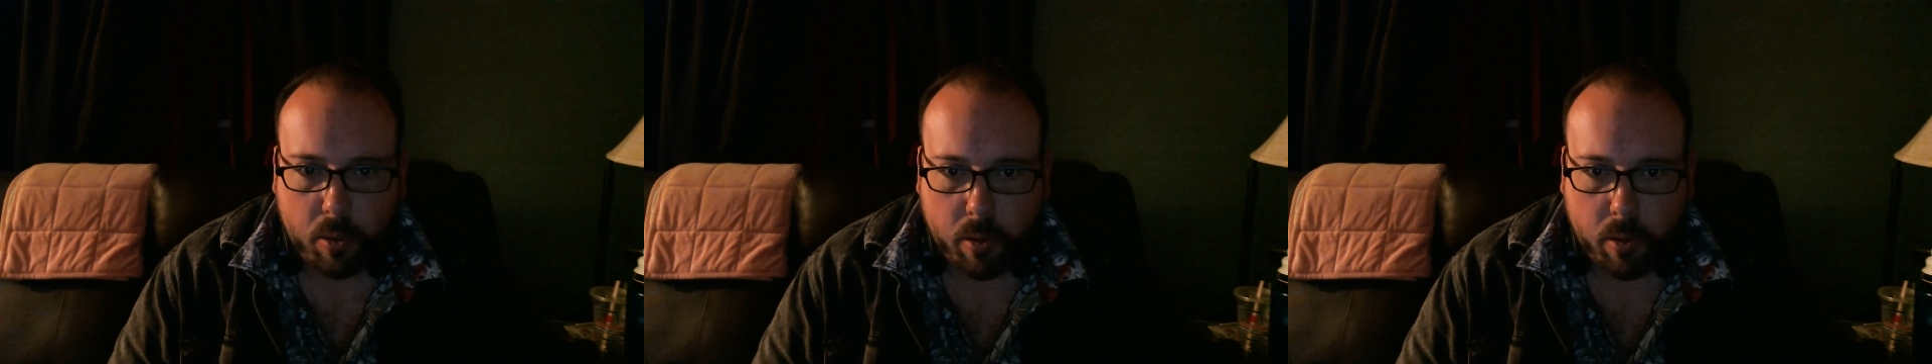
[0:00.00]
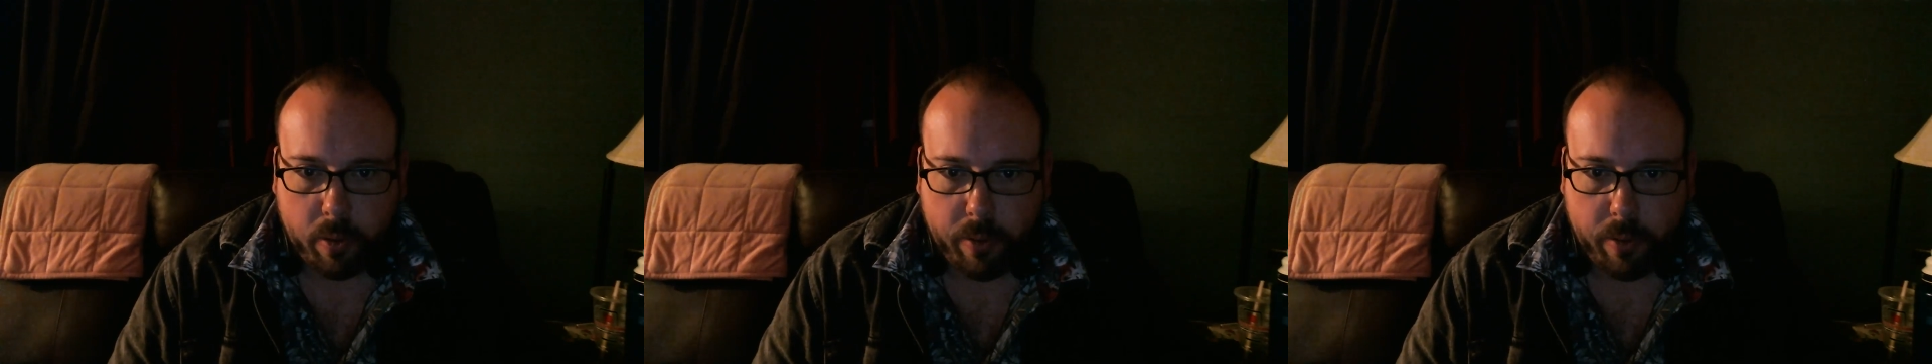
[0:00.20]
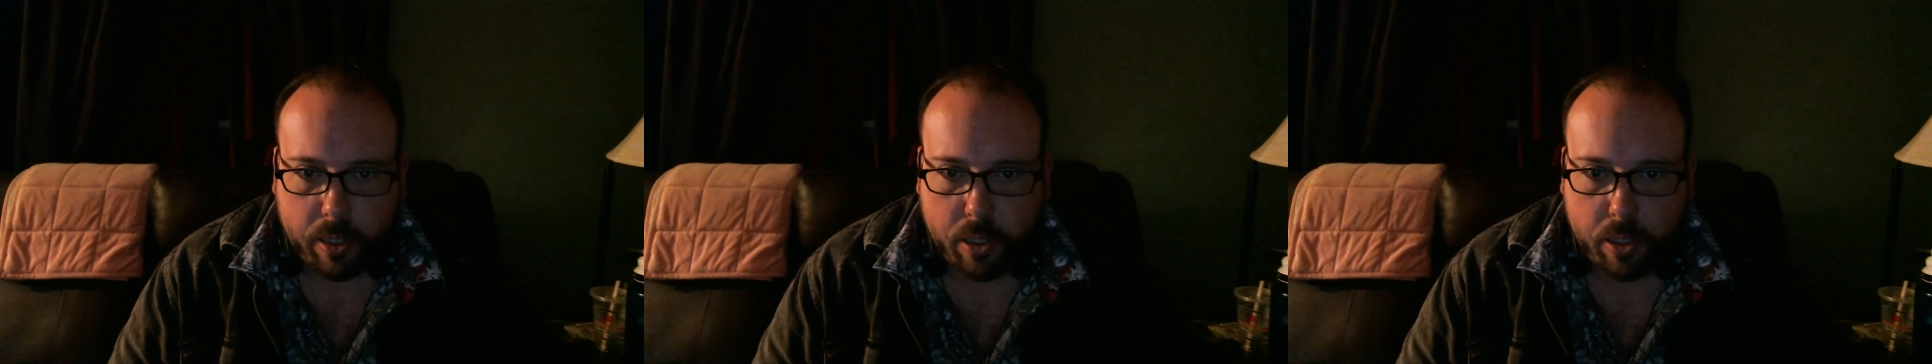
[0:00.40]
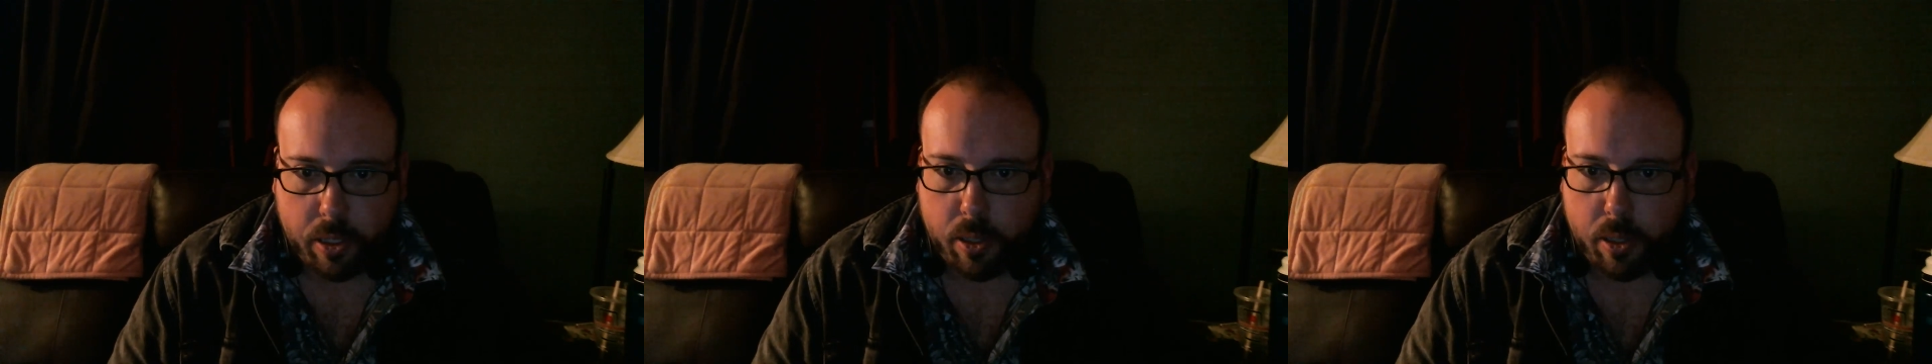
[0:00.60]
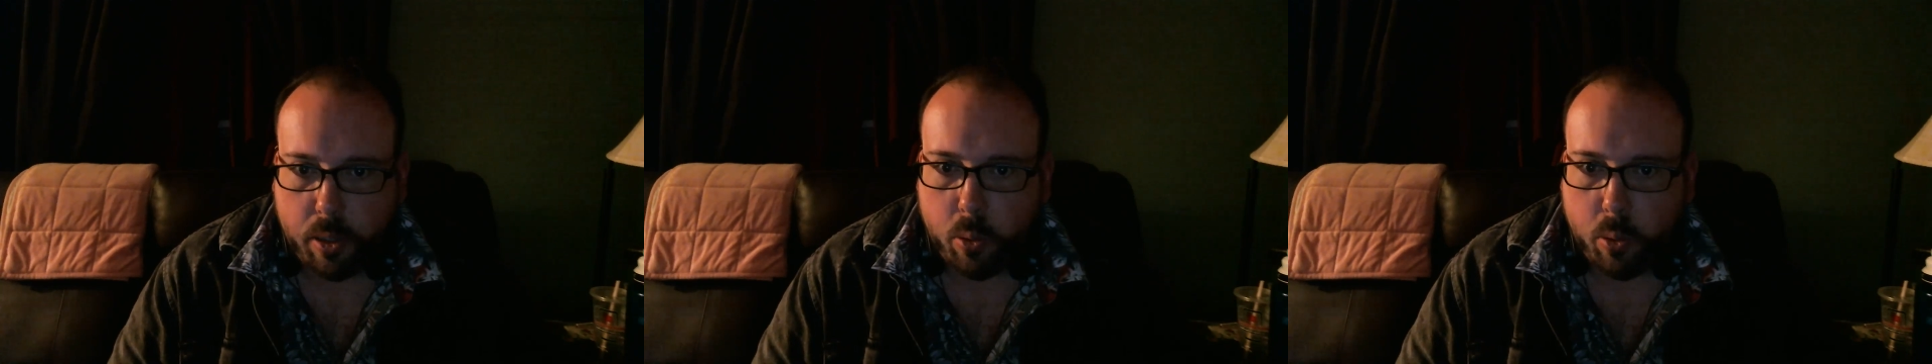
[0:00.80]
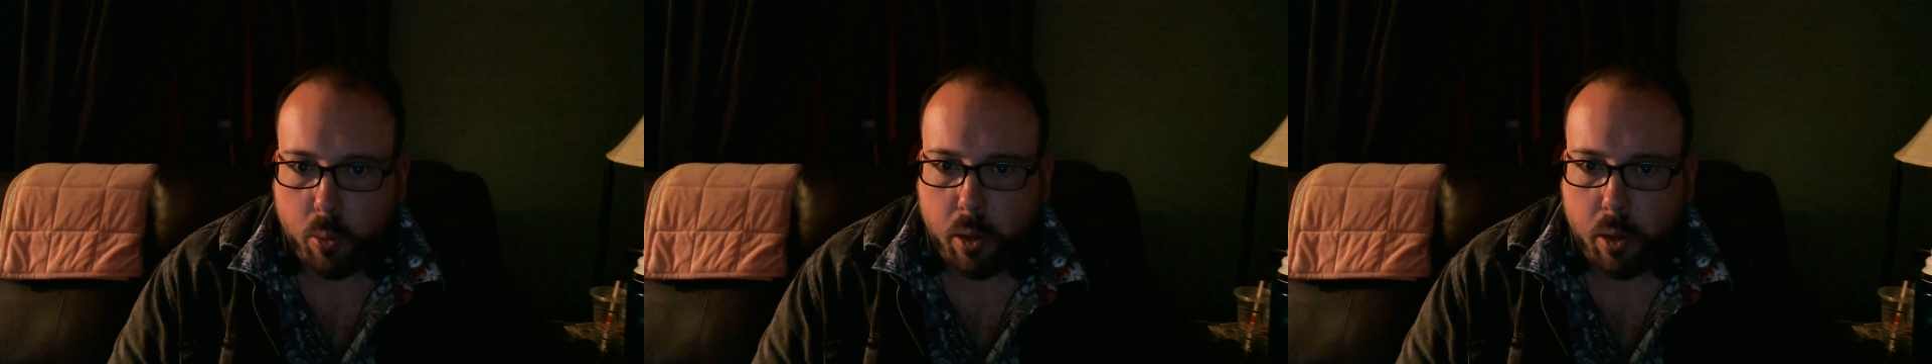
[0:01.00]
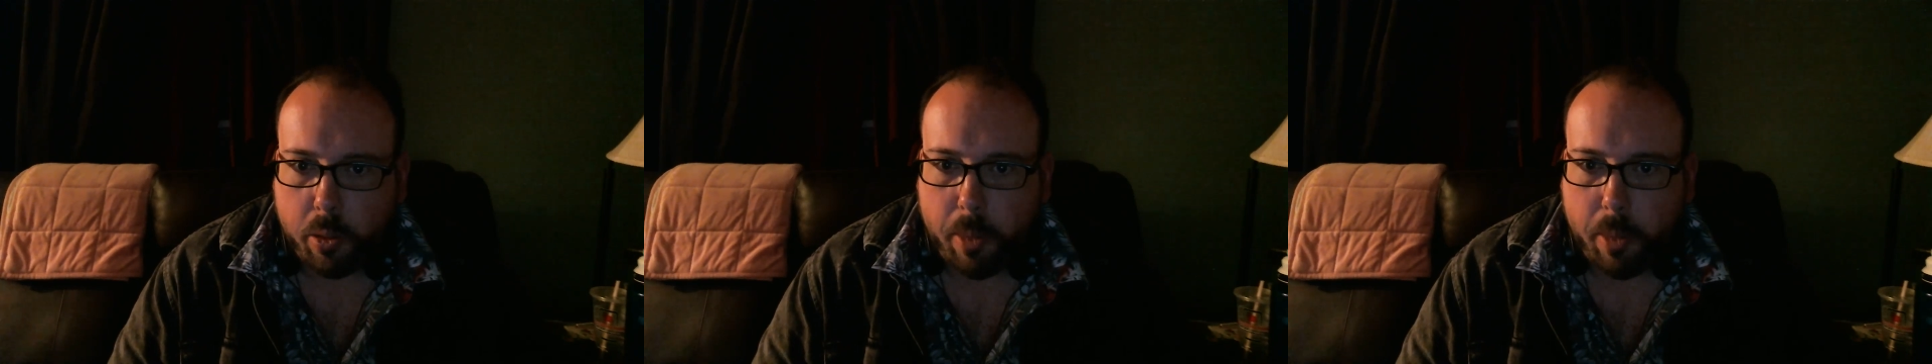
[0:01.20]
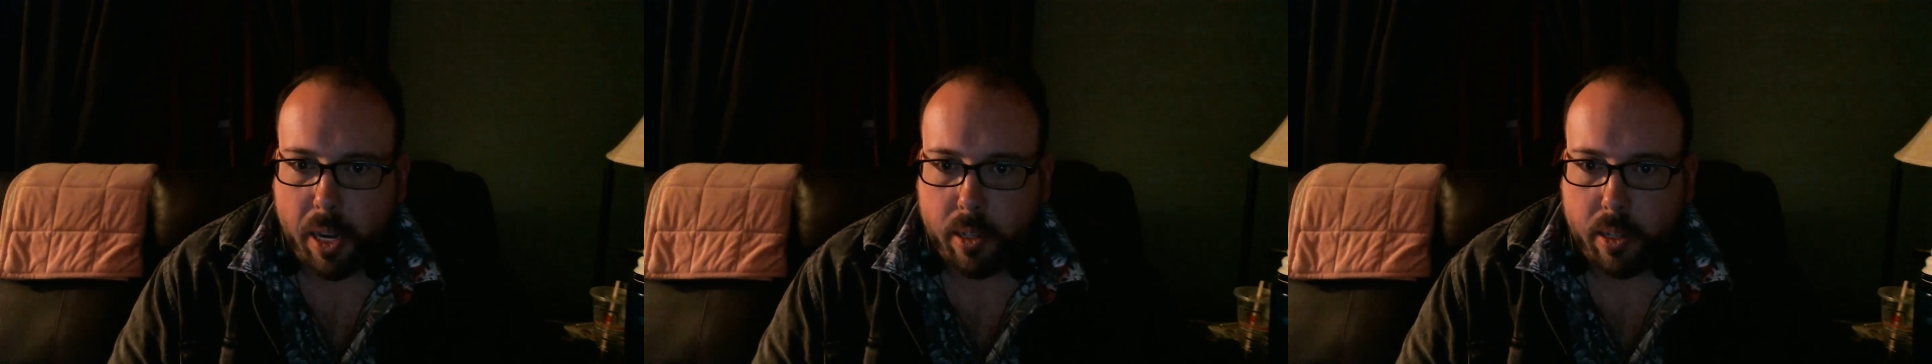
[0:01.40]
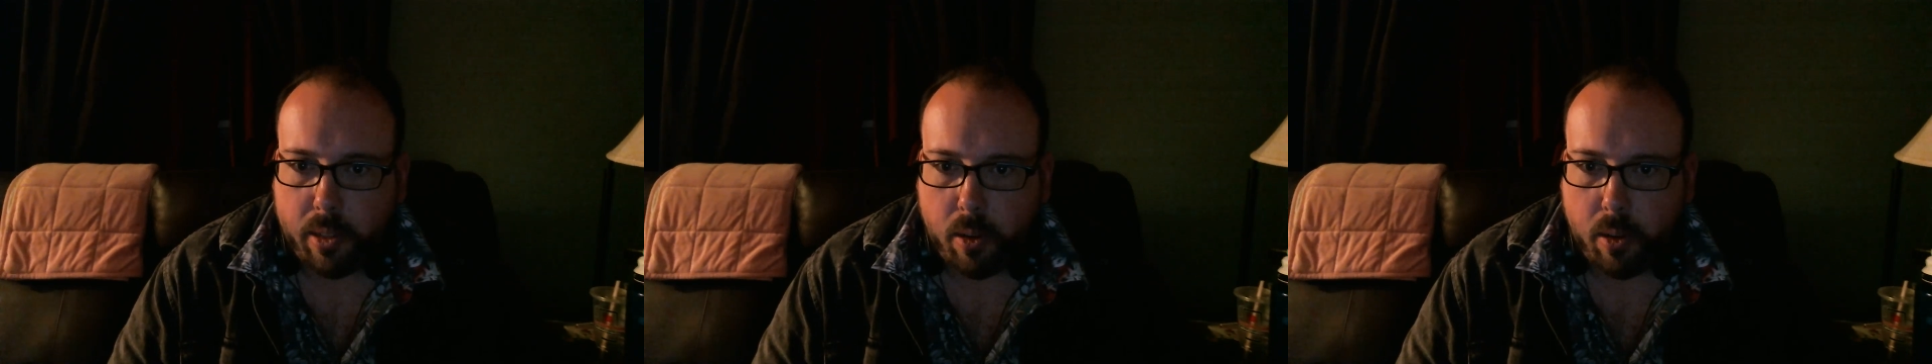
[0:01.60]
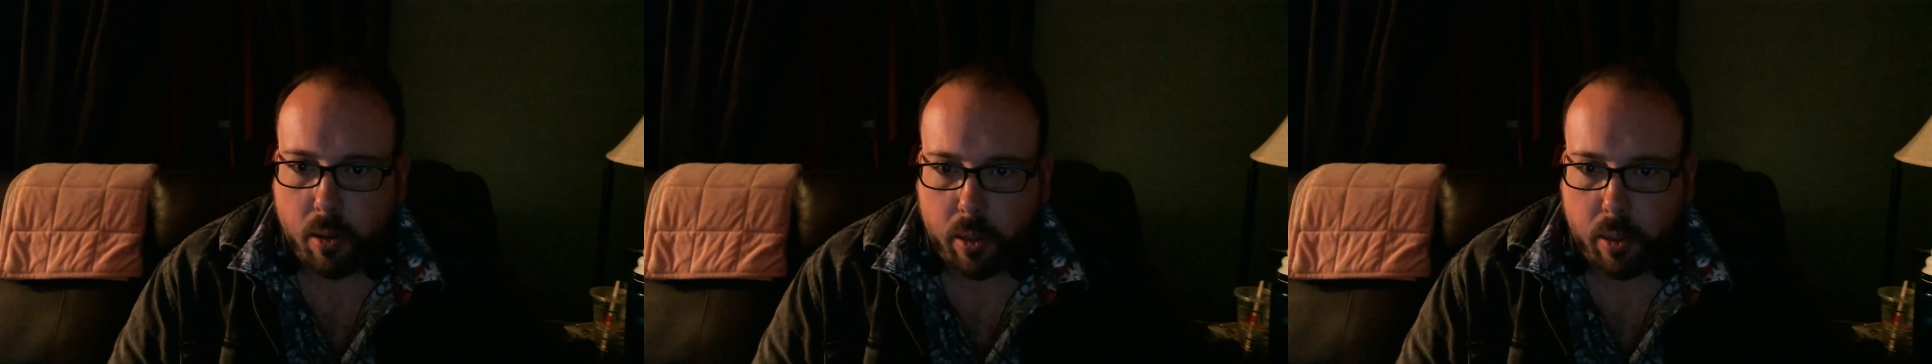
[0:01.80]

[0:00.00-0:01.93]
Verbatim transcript: horror fiction who wrote back in the